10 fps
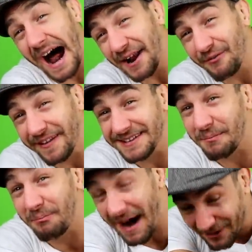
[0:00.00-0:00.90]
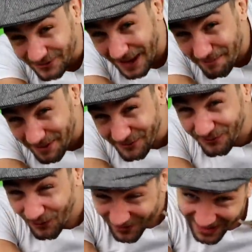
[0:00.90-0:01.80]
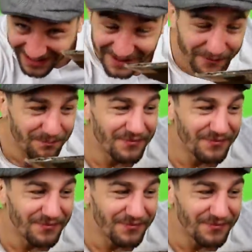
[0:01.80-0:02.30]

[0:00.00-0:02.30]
I didn't realize the box was that big. One item.